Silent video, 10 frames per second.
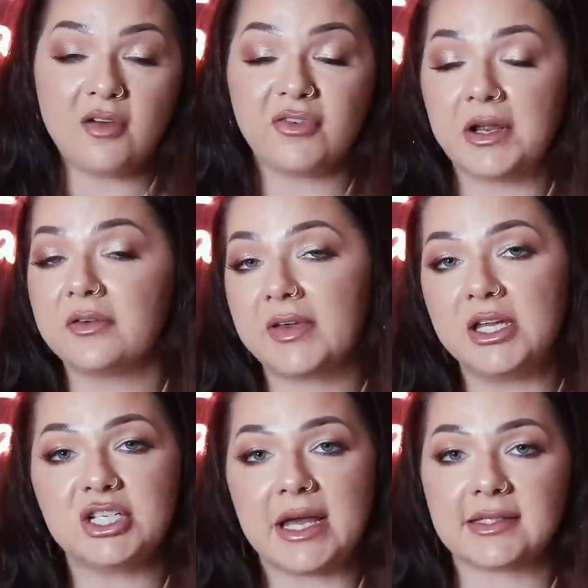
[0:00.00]
A friend of
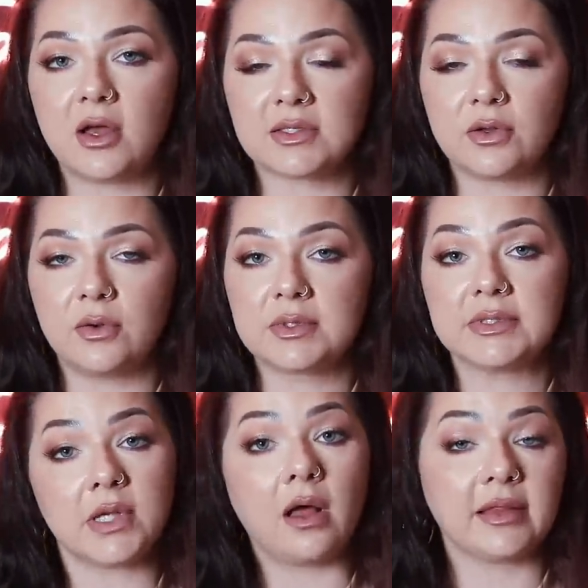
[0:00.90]
Ejaz also
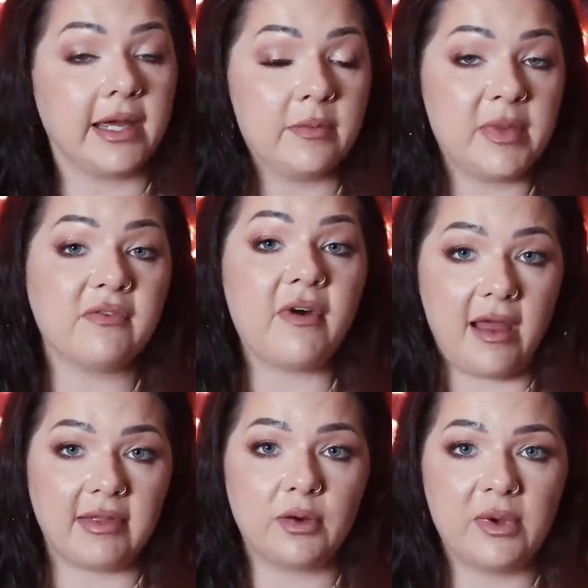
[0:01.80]
saw Leah be
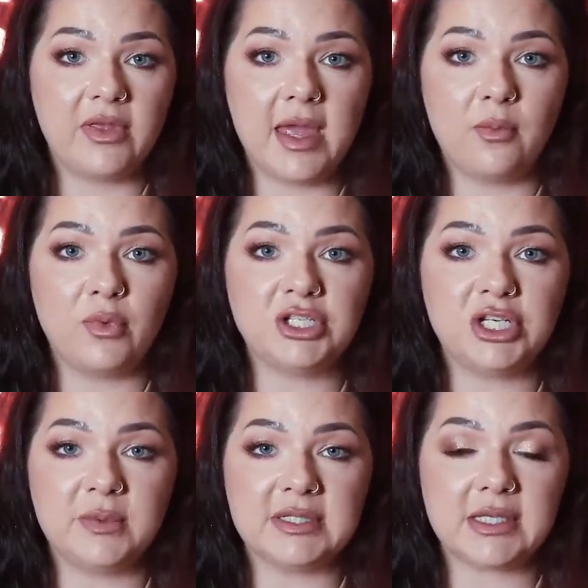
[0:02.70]
violent with him when
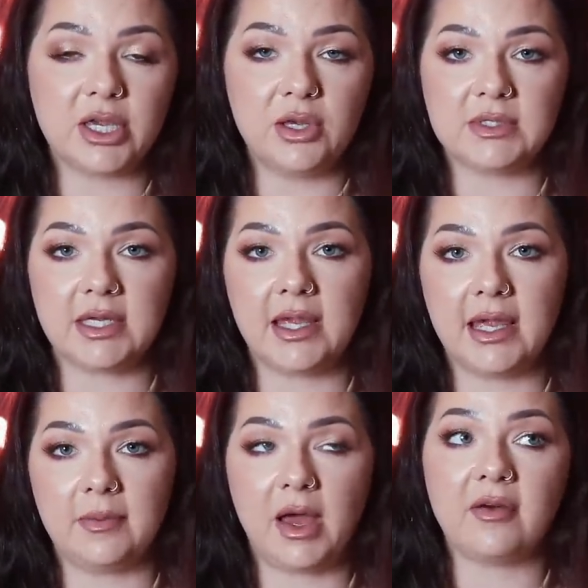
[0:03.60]
she was accusing
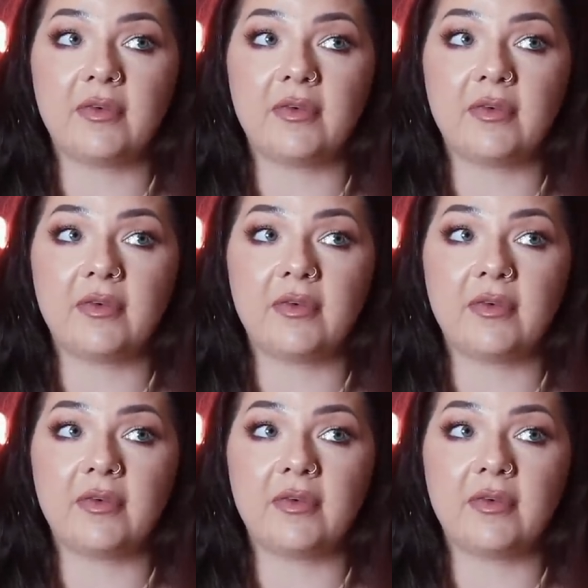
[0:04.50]
him of,